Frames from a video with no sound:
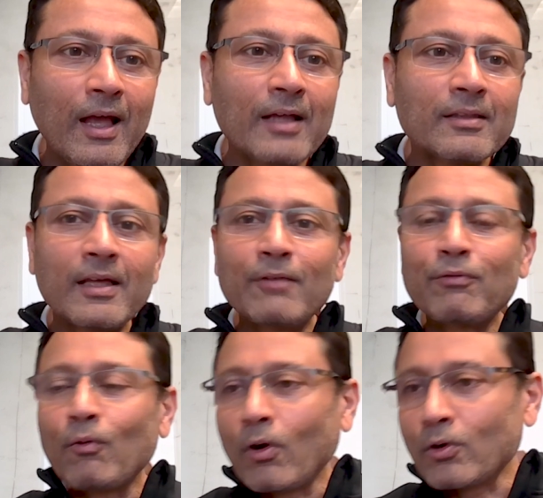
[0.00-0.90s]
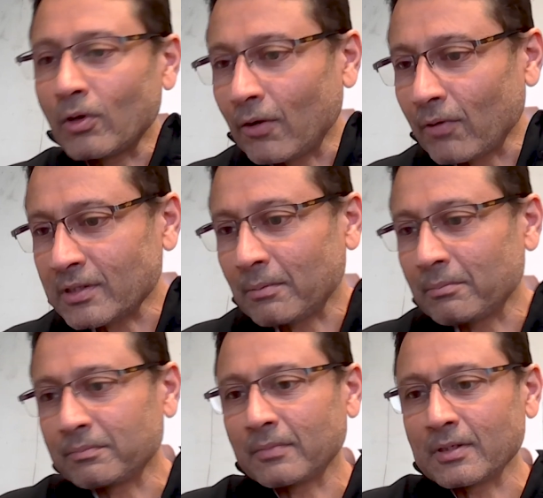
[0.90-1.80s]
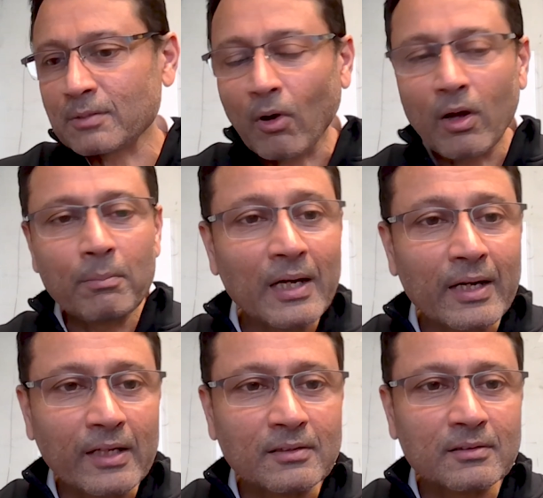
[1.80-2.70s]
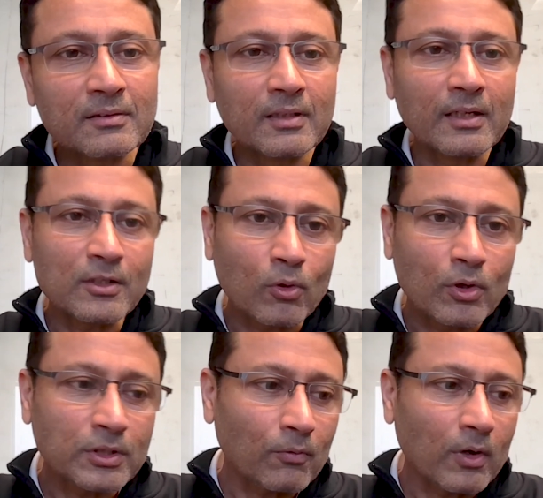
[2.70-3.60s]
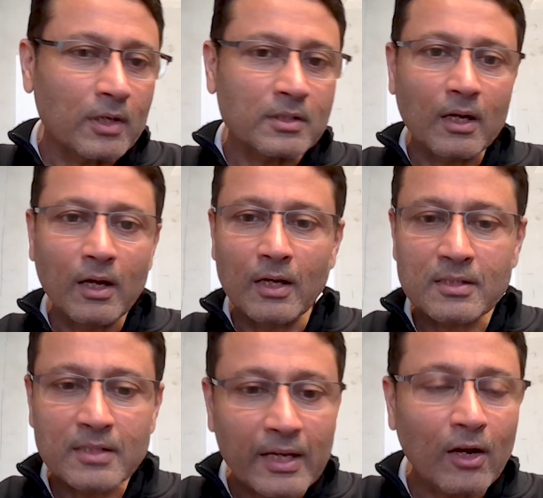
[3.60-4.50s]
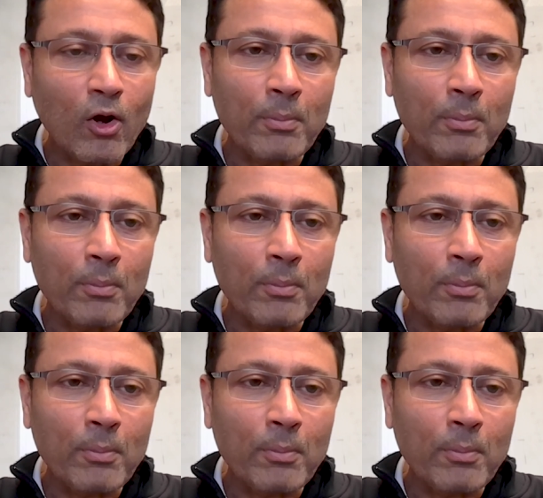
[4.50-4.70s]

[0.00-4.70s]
And then if you want to cover some the small buildings, then the solution was a single